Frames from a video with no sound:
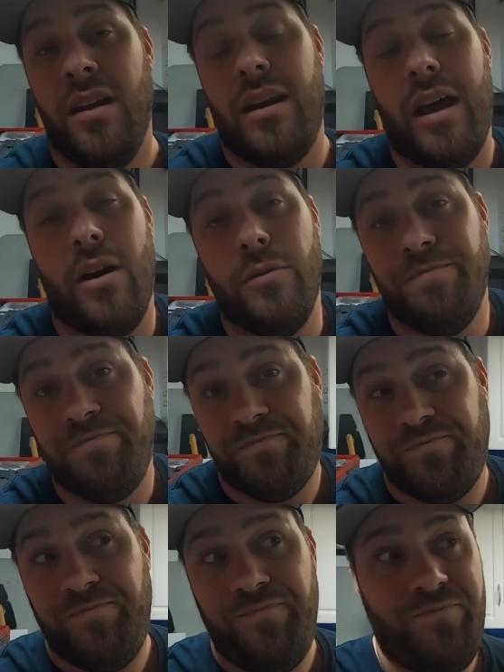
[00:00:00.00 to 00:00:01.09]
Now,
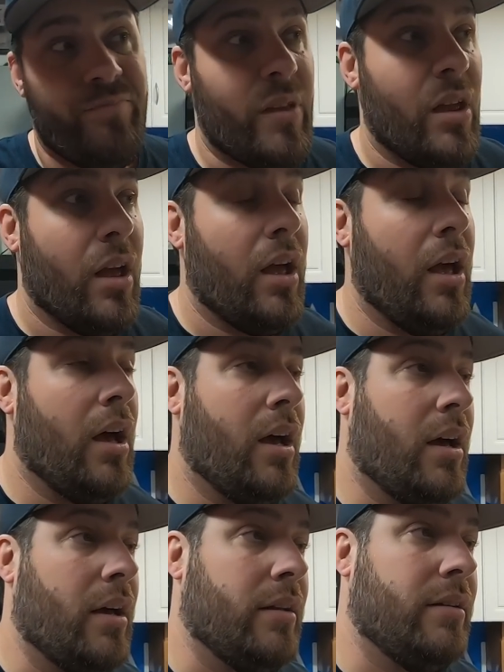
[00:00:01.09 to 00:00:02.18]

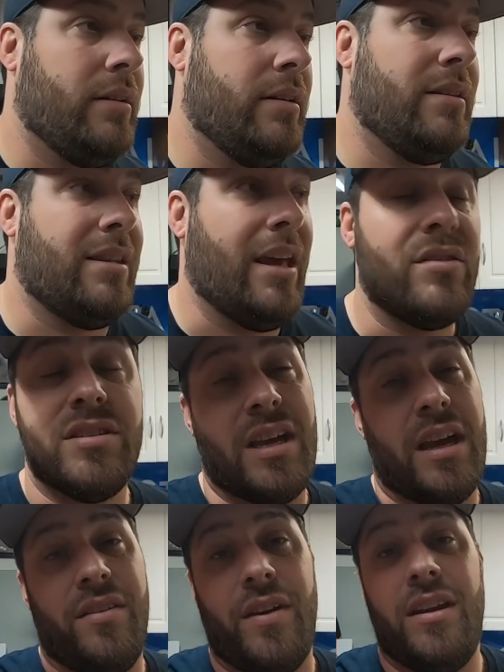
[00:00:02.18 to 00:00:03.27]
uh, the other
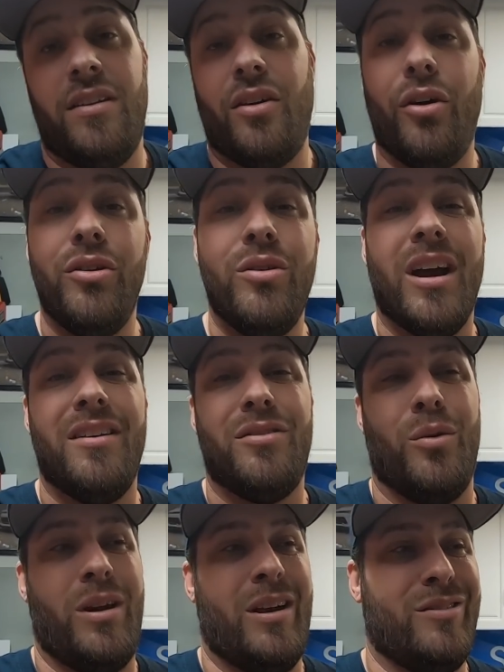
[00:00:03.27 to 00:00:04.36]
side of it is all you guys
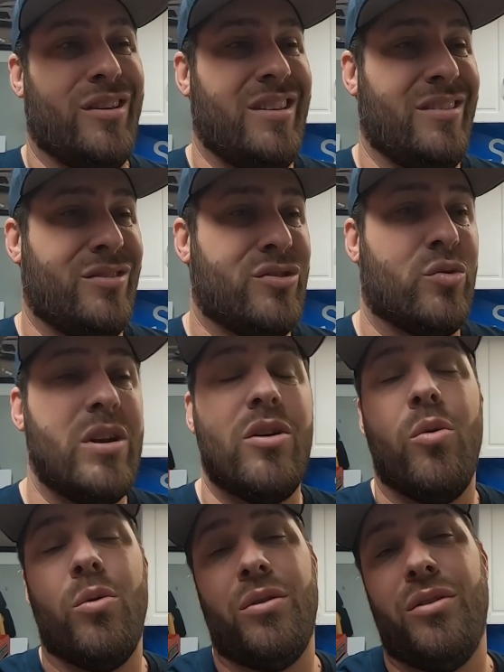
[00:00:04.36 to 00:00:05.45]
going out to these street
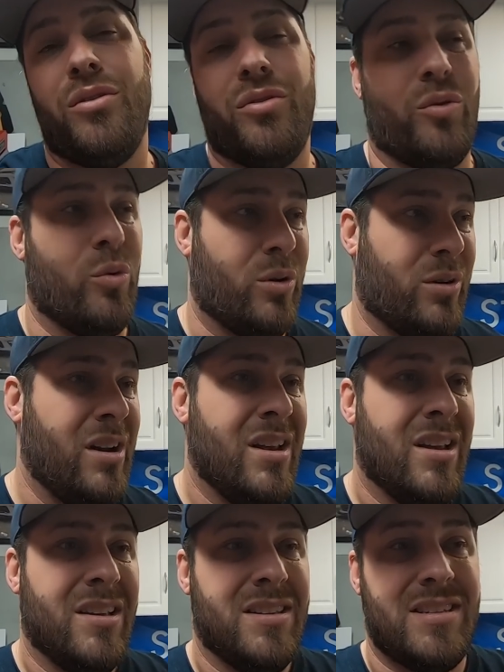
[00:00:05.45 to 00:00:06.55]
corners or
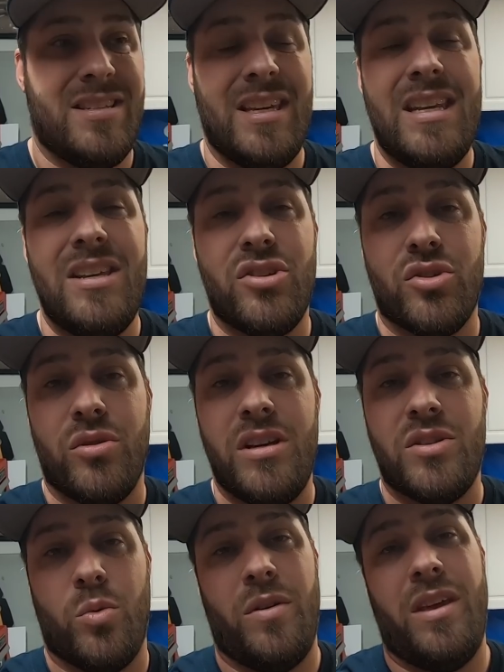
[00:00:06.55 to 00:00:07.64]
city
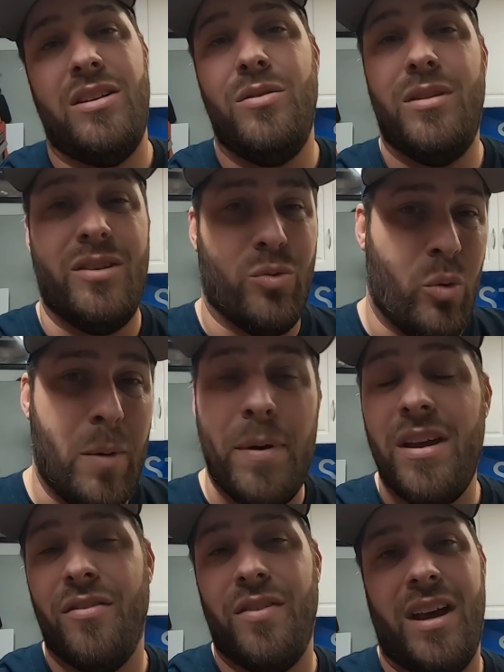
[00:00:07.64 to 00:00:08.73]
streets where they do these
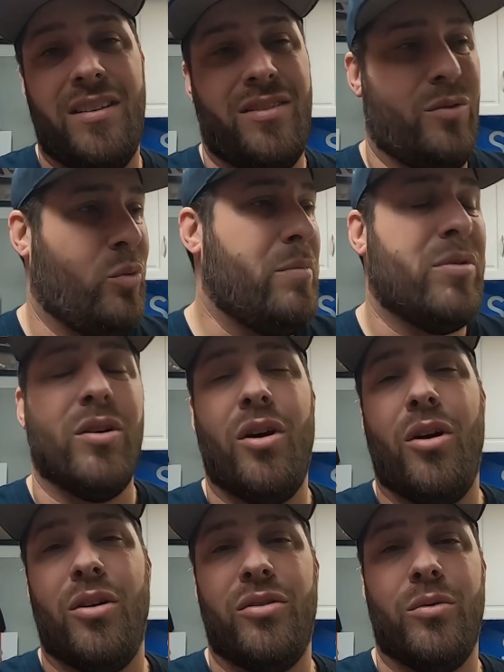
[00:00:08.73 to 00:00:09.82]
whipping events and whip their
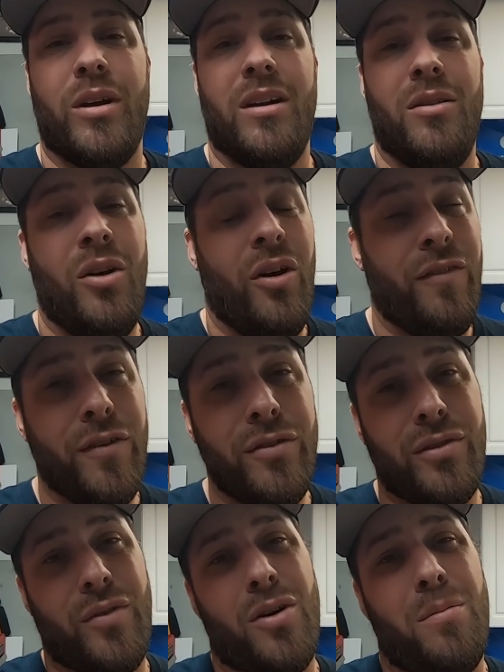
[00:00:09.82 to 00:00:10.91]
cars around.
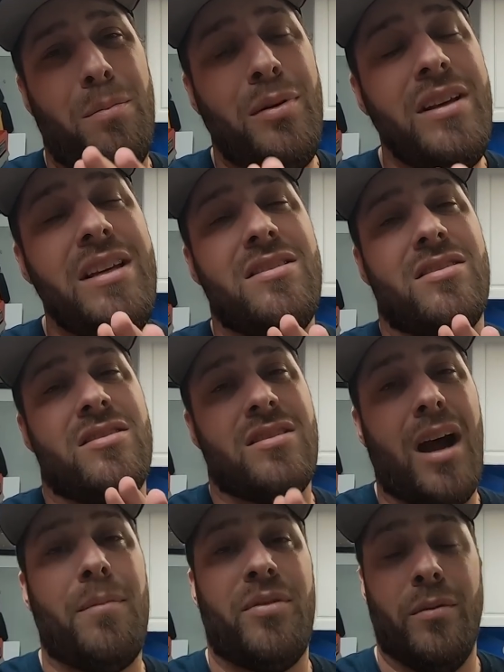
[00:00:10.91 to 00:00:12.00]
First of all, please
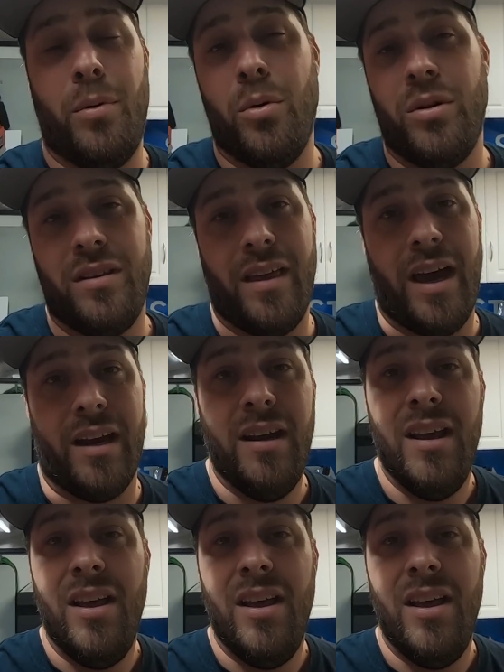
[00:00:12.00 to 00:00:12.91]
stop supporting that.